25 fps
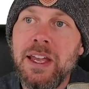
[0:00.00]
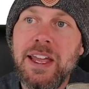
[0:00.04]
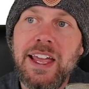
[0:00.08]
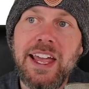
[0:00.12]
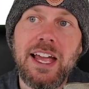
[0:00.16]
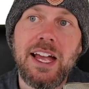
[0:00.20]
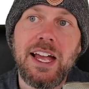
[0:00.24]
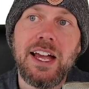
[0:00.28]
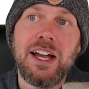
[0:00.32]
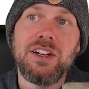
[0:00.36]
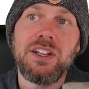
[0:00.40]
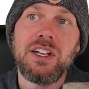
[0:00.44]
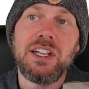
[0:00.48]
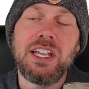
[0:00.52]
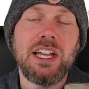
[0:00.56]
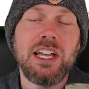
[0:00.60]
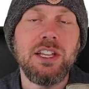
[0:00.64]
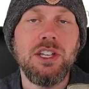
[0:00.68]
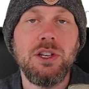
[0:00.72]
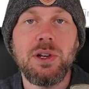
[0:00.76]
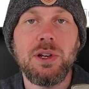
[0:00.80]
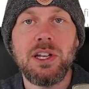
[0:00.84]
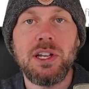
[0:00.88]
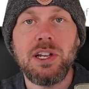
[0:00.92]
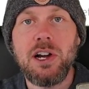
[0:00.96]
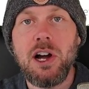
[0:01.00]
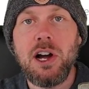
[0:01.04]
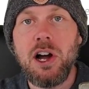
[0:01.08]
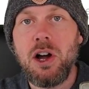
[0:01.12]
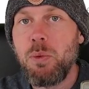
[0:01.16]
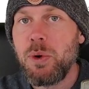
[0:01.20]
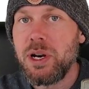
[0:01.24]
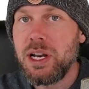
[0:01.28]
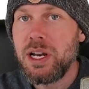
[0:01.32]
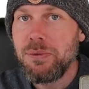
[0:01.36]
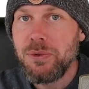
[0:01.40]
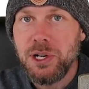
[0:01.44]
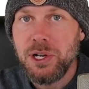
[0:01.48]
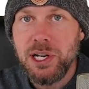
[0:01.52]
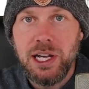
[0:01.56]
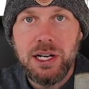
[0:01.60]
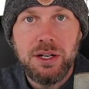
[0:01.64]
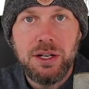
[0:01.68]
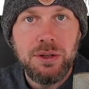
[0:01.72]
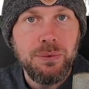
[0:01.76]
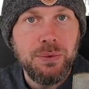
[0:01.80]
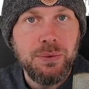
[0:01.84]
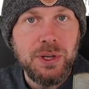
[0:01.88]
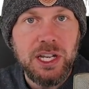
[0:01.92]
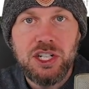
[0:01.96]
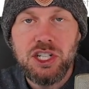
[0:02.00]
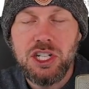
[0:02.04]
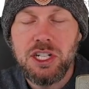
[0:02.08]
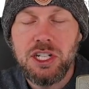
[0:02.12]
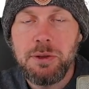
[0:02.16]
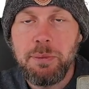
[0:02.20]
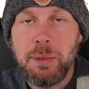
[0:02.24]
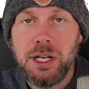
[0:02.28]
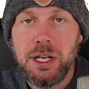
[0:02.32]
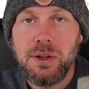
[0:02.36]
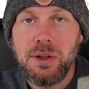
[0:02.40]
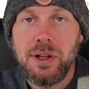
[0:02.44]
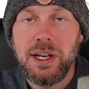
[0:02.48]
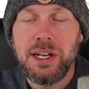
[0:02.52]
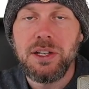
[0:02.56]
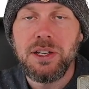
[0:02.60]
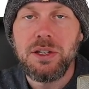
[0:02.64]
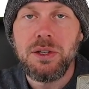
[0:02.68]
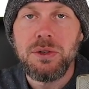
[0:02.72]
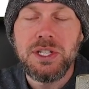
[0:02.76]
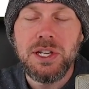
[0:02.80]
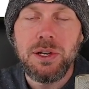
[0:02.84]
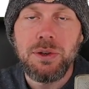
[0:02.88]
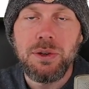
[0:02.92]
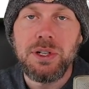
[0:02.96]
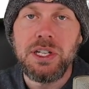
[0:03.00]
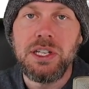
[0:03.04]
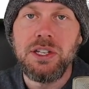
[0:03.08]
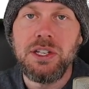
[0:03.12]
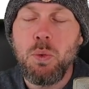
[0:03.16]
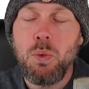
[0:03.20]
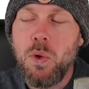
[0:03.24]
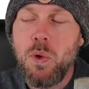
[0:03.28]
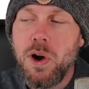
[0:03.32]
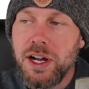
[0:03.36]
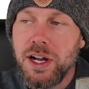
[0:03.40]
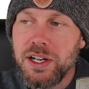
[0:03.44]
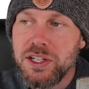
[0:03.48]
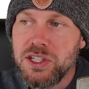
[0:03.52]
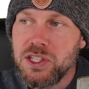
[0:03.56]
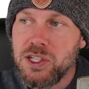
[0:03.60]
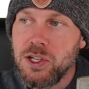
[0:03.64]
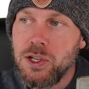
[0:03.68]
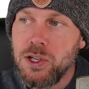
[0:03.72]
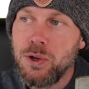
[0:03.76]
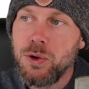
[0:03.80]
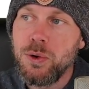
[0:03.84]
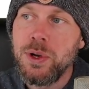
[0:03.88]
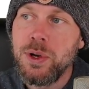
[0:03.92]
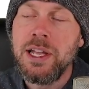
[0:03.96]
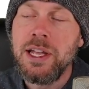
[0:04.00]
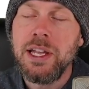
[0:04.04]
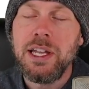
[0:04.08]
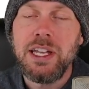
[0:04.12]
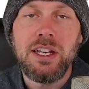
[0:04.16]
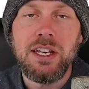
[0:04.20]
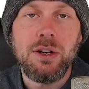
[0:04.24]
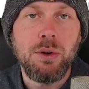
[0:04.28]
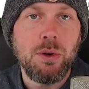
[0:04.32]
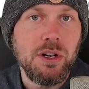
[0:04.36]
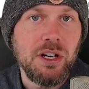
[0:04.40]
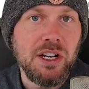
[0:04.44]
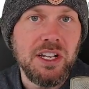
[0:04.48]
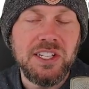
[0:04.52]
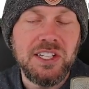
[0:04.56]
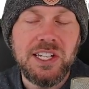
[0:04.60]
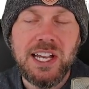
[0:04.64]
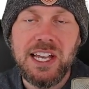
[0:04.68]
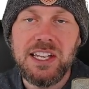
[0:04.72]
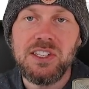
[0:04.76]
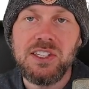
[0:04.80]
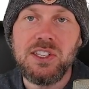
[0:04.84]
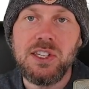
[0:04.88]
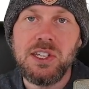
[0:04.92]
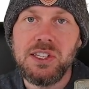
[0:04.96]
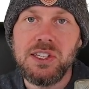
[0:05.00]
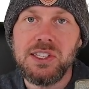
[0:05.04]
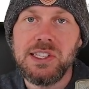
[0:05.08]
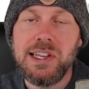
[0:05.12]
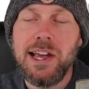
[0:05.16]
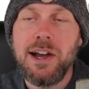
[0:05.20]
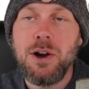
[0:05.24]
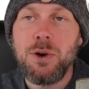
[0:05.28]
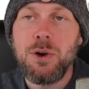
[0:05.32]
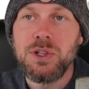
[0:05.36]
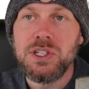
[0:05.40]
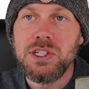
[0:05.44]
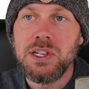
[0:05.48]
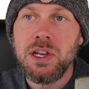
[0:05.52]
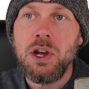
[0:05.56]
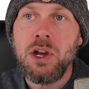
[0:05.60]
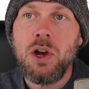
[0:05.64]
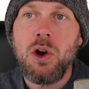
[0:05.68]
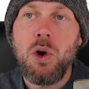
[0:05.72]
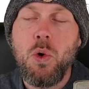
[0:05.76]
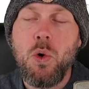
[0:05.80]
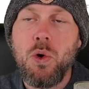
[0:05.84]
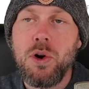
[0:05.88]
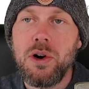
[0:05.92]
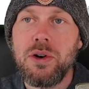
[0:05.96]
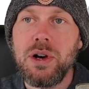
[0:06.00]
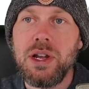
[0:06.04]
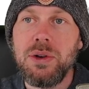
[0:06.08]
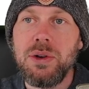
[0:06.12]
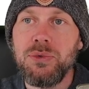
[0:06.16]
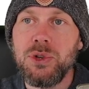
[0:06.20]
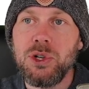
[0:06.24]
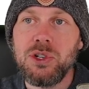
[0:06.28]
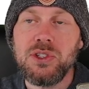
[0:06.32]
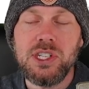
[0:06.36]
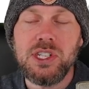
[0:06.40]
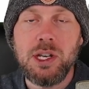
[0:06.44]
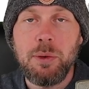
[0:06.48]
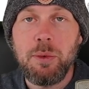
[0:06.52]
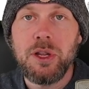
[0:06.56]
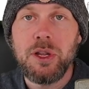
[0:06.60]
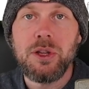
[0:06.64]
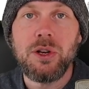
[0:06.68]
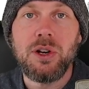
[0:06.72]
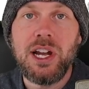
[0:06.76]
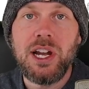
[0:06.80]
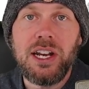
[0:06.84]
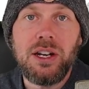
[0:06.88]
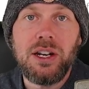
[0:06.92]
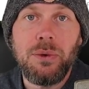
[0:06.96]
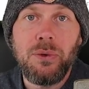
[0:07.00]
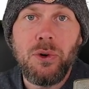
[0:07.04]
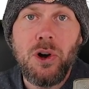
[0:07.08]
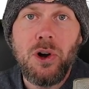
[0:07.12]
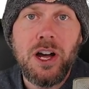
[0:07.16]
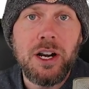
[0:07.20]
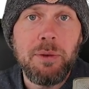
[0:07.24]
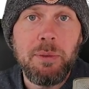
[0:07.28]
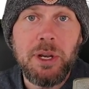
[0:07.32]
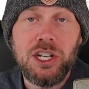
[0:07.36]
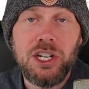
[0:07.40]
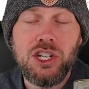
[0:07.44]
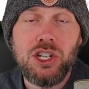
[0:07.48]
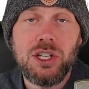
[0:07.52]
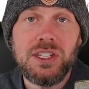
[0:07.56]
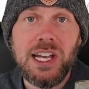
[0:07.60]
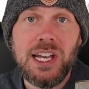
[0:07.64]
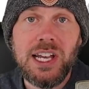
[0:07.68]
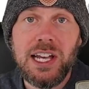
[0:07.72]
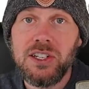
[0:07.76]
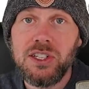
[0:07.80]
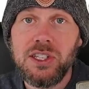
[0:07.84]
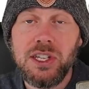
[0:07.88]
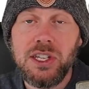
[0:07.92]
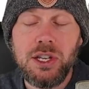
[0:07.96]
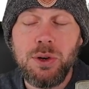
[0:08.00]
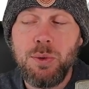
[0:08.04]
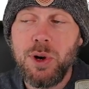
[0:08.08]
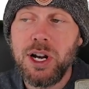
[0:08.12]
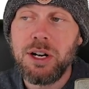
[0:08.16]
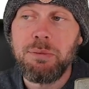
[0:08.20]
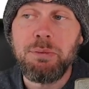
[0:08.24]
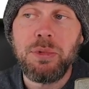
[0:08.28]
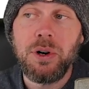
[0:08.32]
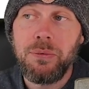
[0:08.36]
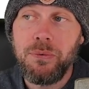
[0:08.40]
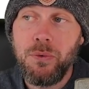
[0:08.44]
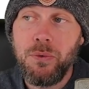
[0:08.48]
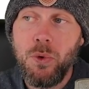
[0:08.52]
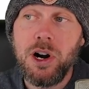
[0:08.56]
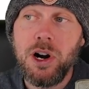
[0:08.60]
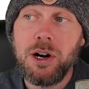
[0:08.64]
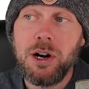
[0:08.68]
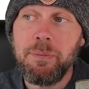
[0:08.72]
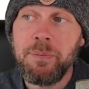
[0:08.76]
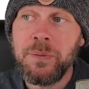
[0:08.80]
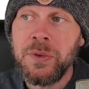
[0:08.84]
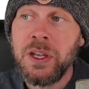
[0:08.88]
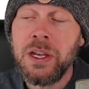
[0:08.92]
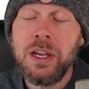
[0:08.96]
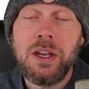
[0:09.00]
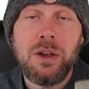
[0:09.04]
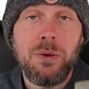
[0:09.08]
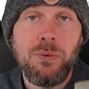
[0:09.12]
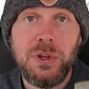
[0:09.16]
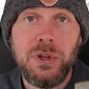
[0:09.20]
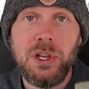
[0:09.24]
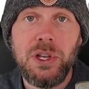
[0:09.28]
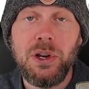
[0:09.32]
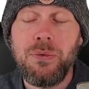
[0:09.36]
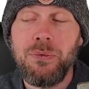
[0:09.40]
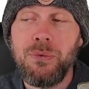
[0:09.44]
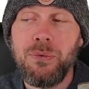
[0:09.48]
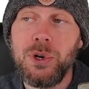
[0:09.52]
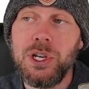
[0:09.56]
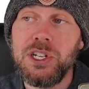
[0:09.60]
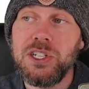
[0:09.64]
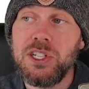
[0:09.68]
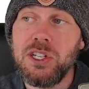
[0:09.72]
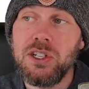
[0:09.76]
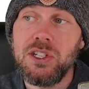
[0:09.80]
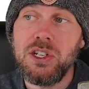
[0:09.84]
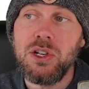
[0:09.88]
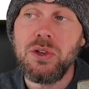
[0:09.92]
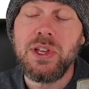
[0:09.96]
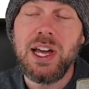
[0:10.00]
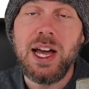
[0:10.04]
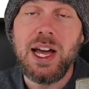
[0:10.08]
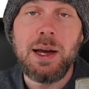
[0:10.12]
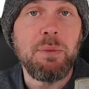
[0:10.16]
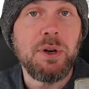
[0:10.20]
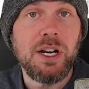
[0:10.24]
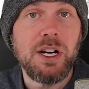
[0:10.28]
And again, you can call whatever kind of HTTP client utility you want to in order to test this out, or if there's some other kind of automation test that you want to perform, feel free to do that.